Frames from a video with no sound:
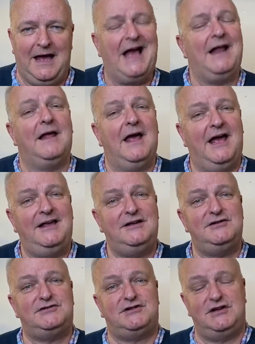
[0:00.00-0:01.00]
And he
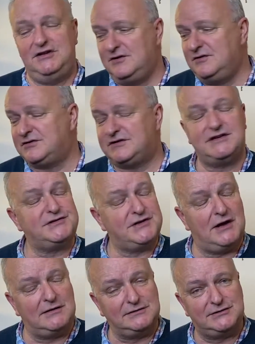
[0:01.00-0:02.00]
used to use this
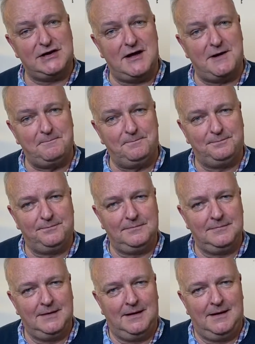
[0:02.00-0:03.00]
the whole time.
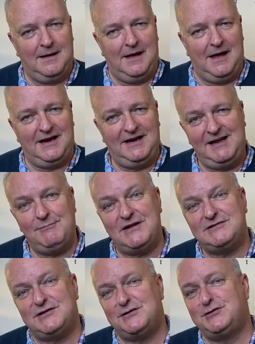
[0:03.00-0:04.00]
And he
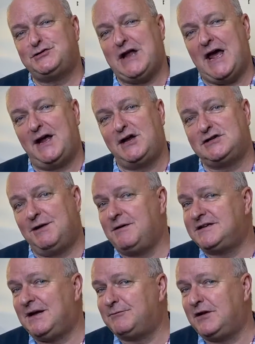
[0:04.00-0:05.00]
went on stage, and I
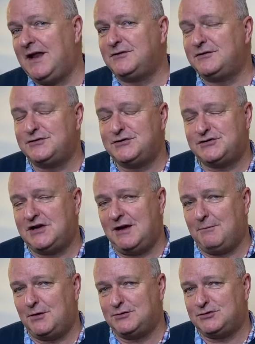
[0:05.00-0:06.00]
went up to London to see
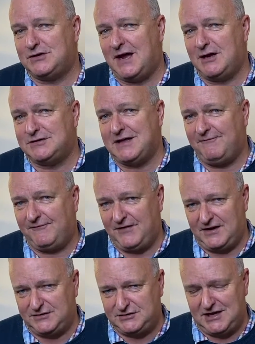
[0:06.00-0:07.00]
him on stage that
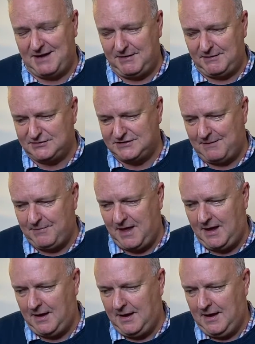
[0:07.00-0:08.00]
first time he was up there.